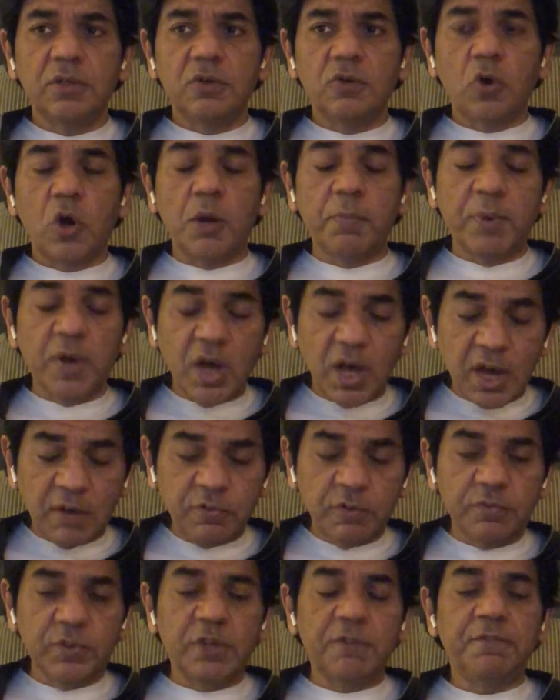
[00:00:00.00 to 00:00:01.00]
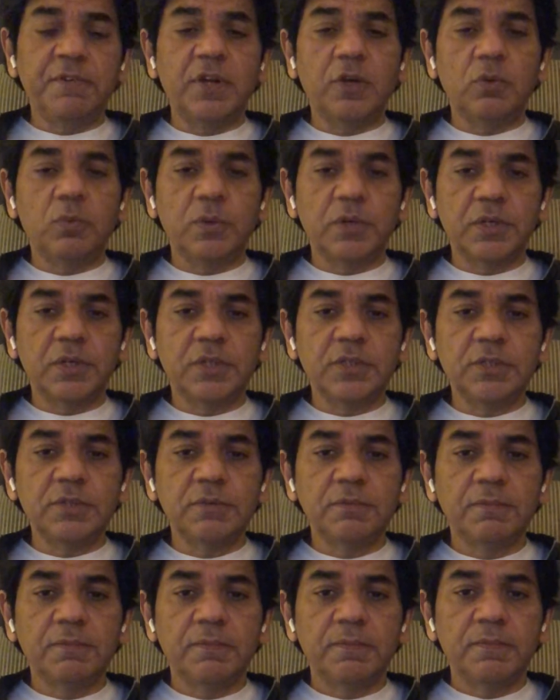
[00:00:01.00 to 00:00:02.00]
on behalf of their fellow workers.
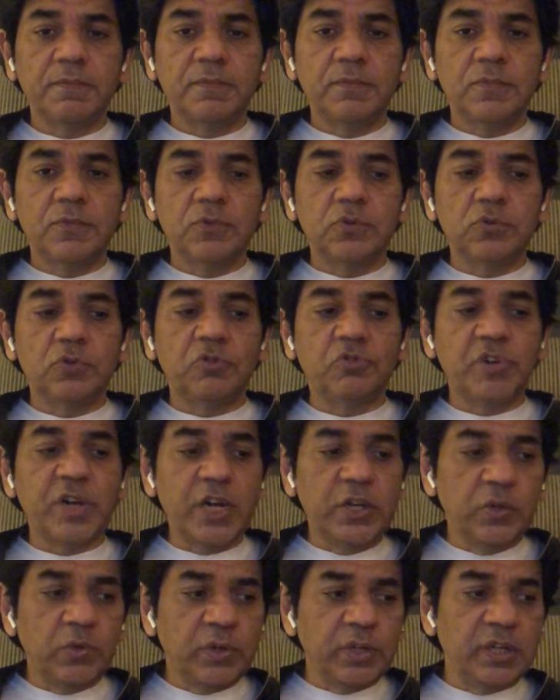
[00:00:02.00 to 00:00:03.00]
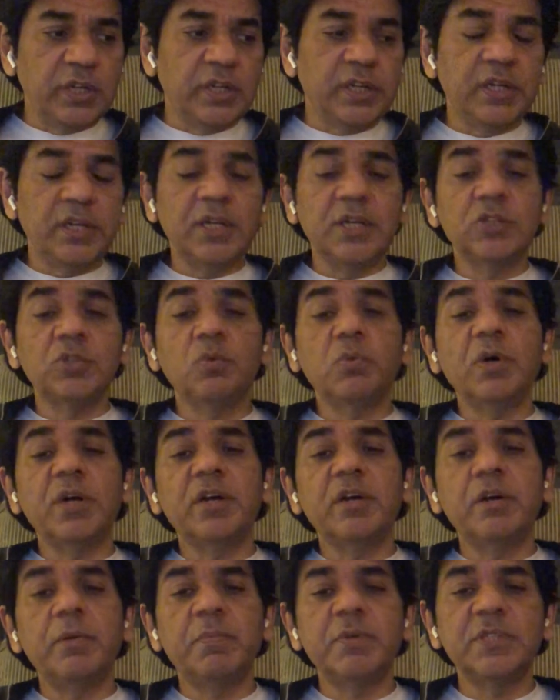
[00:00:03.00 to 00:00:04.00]
So trade union leaders or
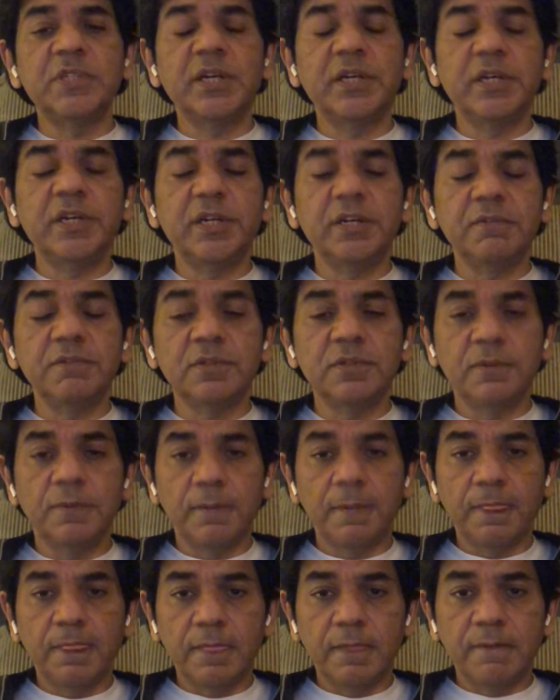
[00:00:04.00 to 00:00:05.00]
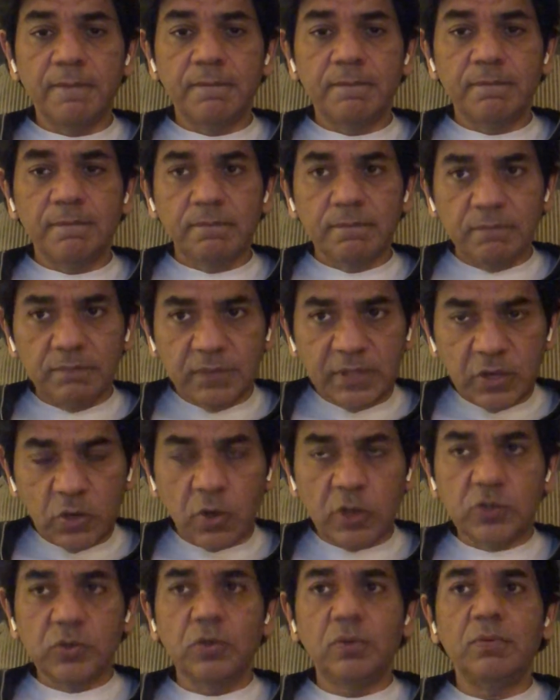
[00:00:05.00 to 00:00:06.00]
worker representatives, they
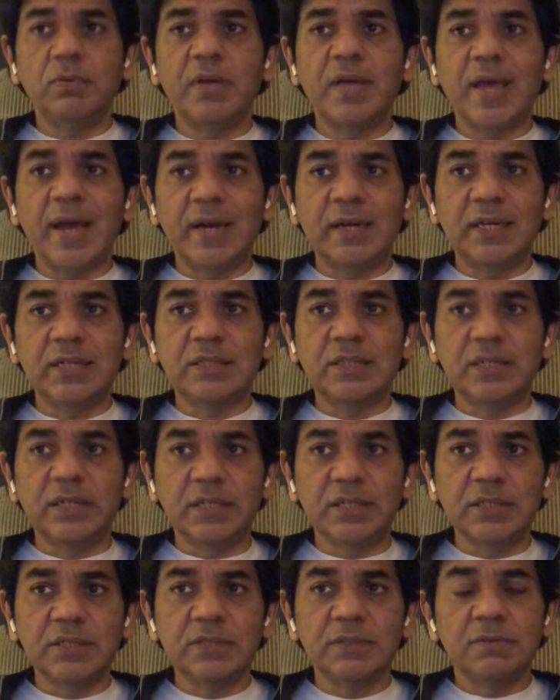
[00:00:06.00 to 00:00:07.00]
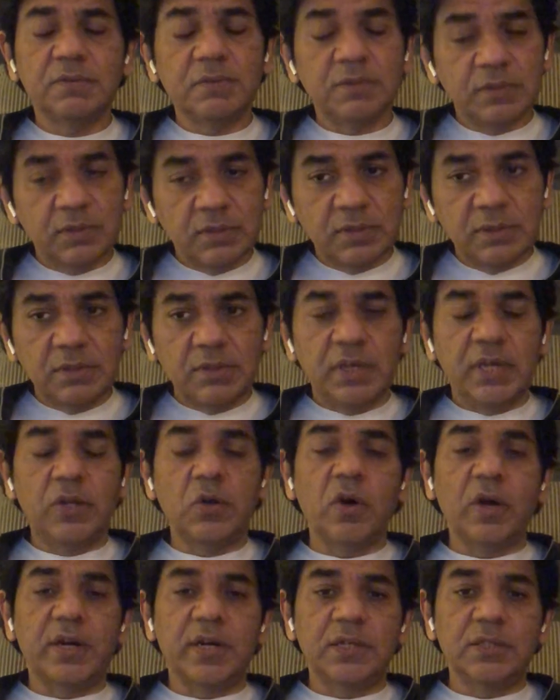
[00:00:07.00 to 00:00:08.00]
also act as leaders in
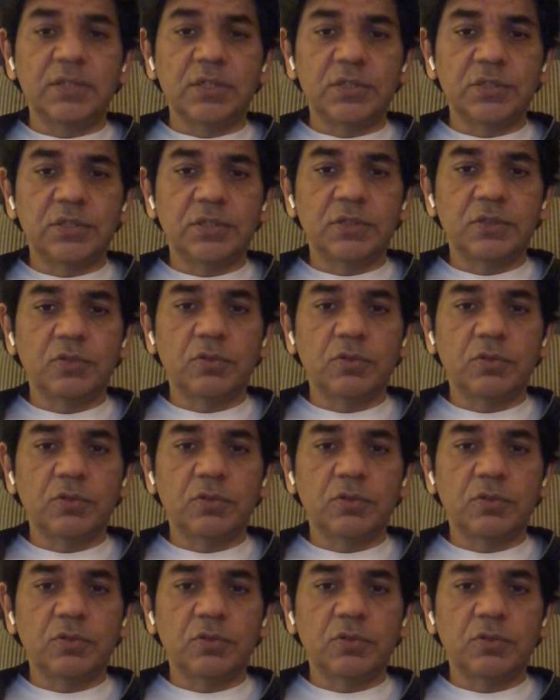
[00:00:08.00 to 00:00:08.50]
organizations.